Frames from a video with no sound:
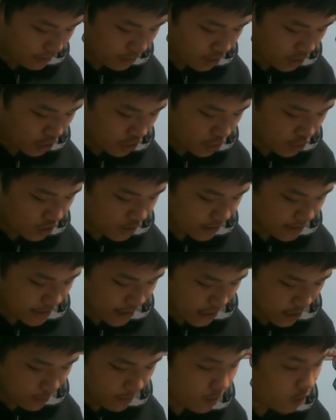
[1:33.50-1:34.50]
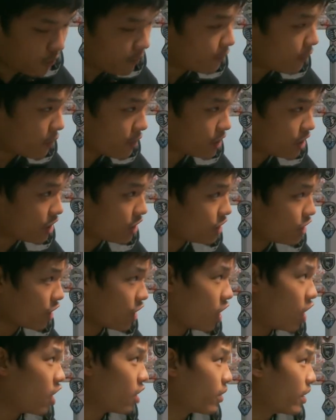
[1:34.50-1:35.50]
the Houston Dynamo versus the
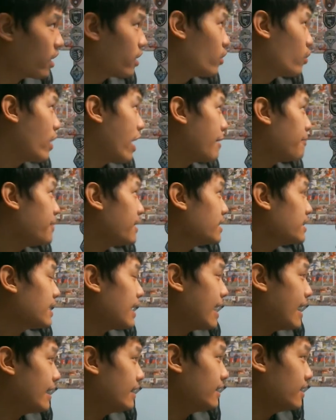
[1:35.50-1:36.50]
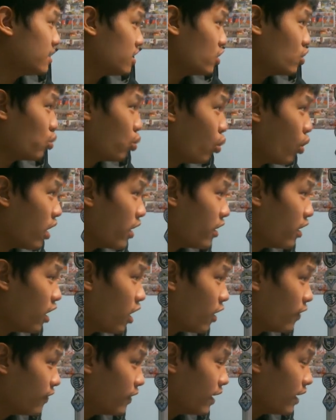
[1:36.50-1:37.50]
Colorado Rapids. And this is one
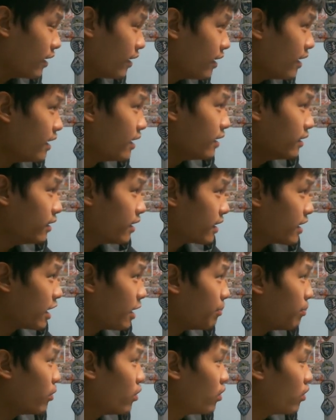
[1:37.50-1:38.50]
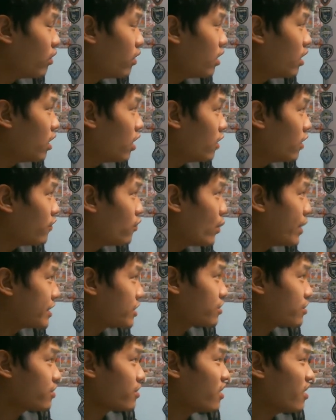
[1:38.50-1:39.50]
of the couple of
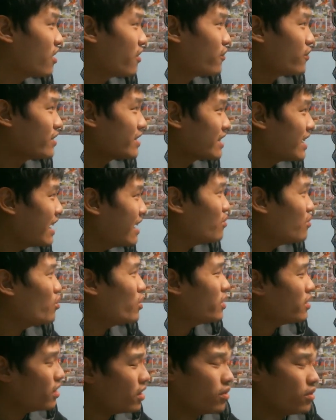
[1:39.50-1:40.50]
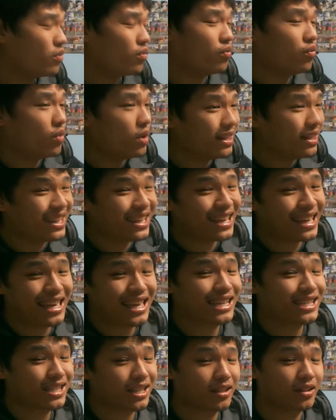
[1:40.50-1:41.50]
Western Conference game where there really
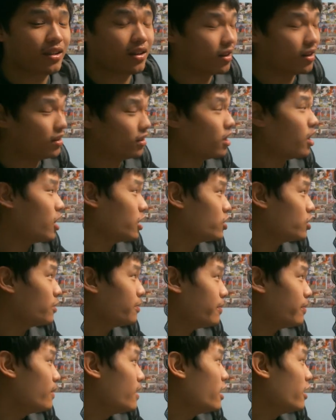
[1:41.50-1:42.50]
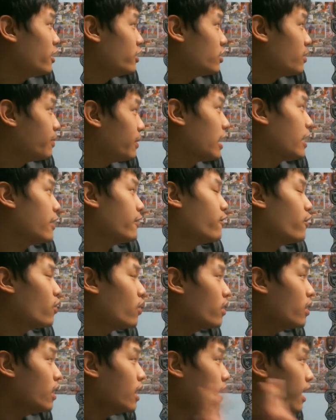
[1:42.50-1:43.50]
isn't a lot to play for.
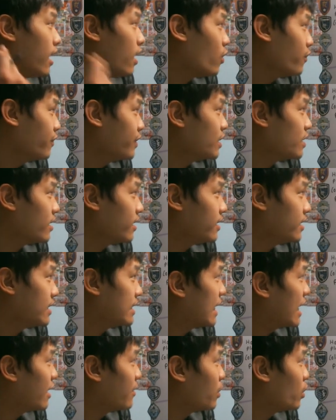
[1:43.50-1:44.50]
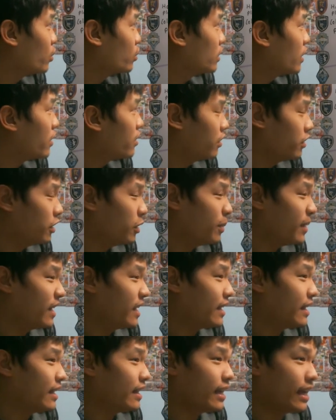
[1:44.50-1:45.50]
Obviously, the Dynamo, they're
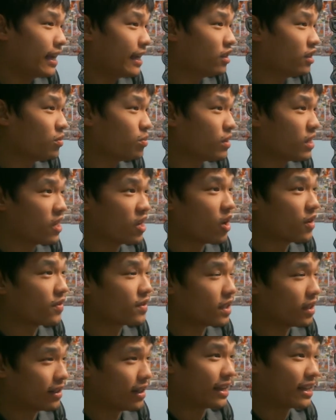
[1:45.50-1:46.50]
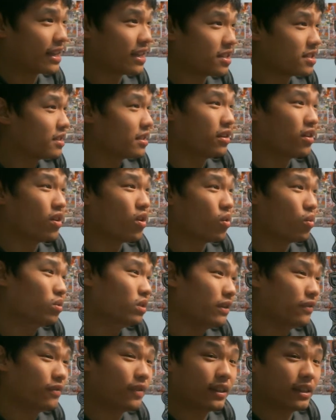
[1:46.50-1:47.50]
eliminated in the playoffs, and I guess the only
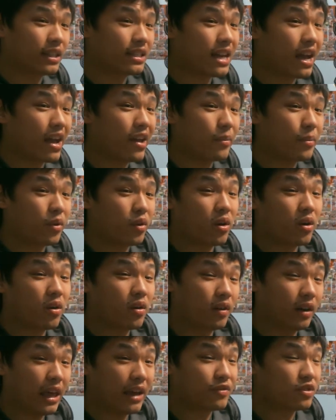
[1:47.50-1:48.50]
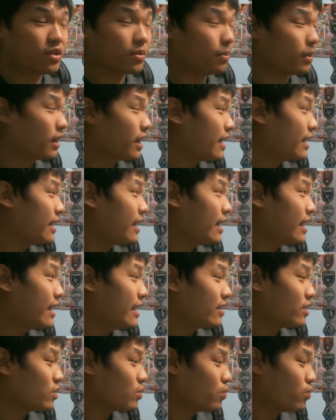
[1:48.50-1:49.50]
thing the Dynamo are left to play
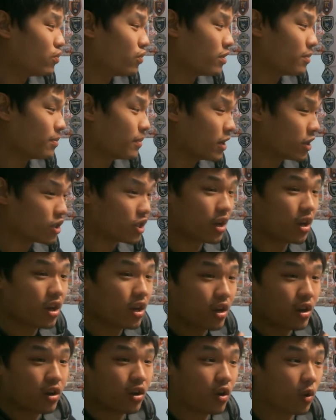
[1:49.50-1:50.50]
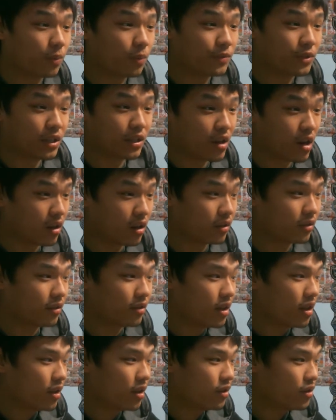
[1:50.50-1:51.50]
is pretty much hope to
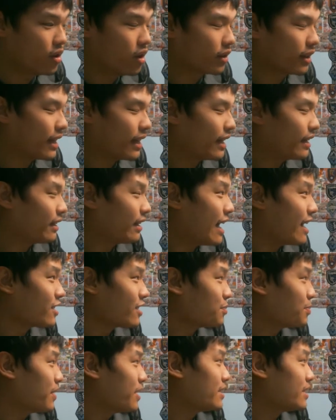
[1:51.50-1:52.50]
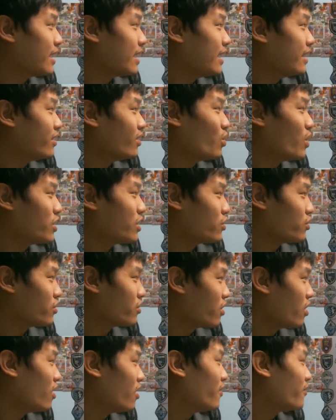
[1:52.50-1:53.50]
not get last place in the Western
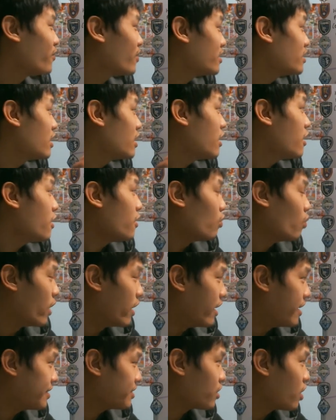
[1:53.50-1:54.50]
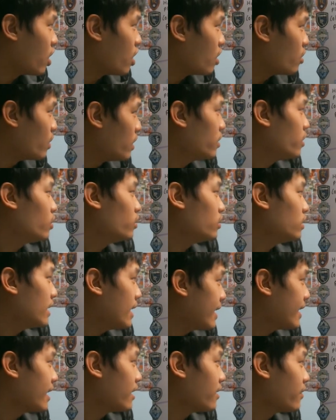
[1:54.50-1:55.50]
Conference. Whereas Colorado, they
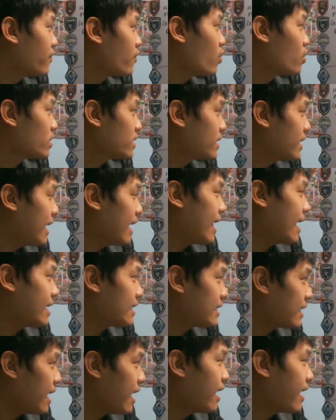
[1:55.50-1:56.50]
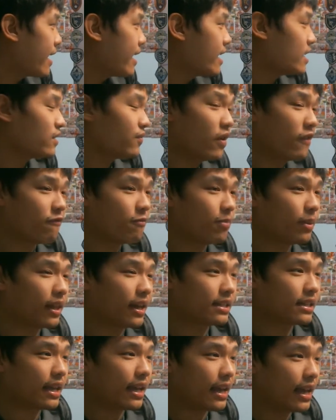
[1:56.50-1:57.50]
can of course get as high as fifth place
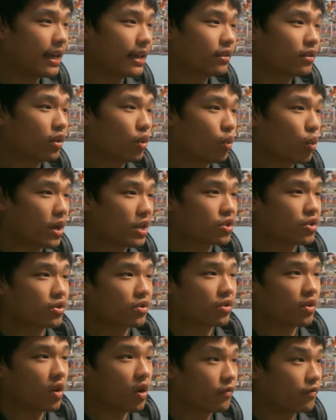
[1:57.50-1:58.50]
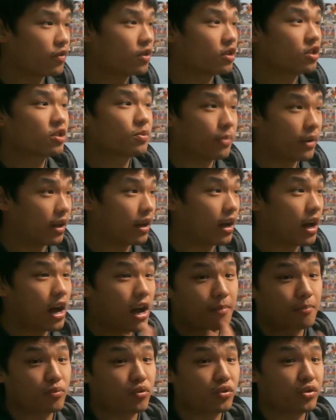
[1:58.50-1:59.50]
in the Western Conference, but I'm
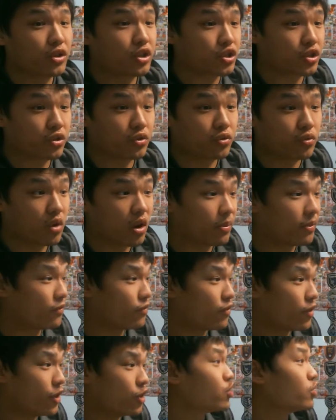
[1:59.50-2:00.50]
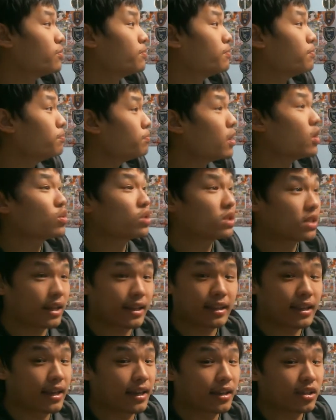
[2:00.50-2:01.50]
pretty sure Robin Fraser most likely
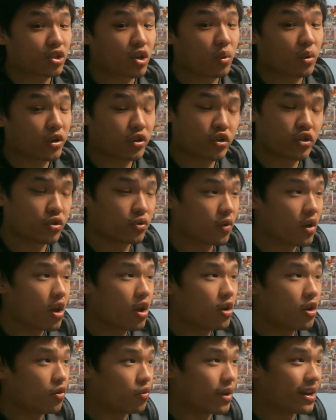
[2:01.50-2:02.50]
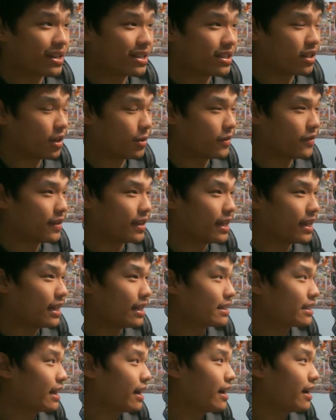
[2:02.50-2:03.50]
is going to rest of his
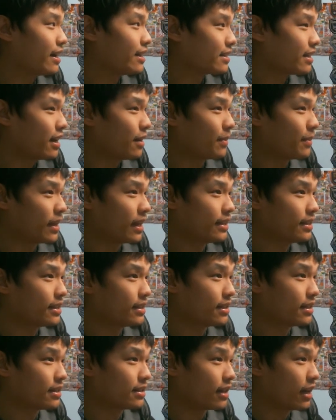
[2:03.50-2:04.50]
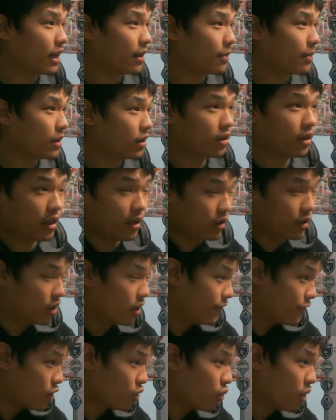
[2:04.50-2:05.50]
guys coming into this game. And if
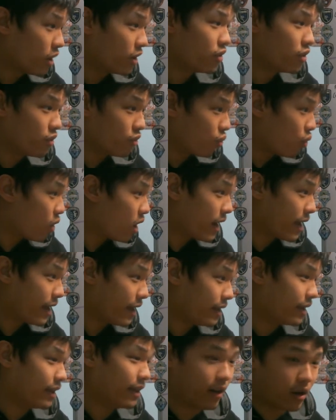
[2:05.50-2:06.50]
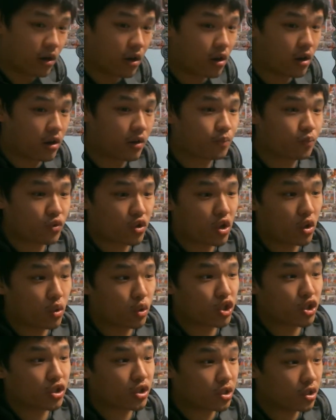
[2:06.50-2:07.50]
you wonder why our
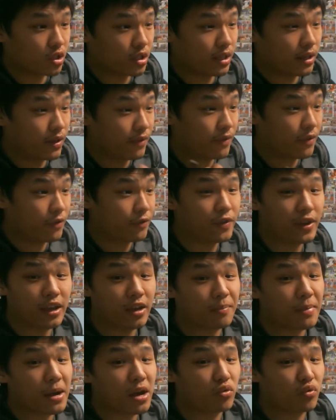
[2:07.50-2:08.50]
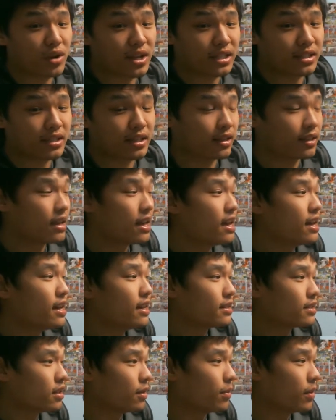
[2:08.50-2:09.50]
coaches even think about resting
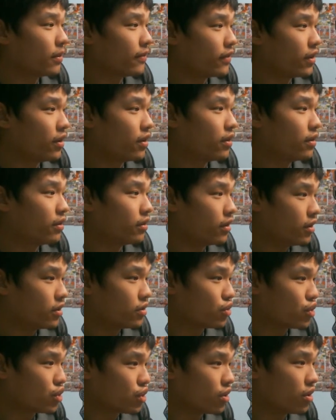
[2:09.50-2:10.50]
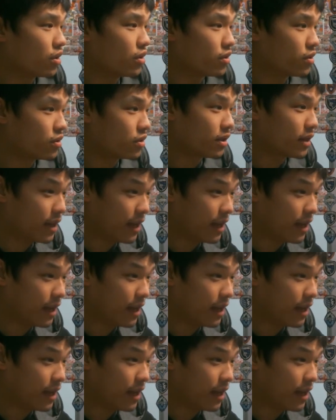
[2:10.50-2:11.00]
some of their starters,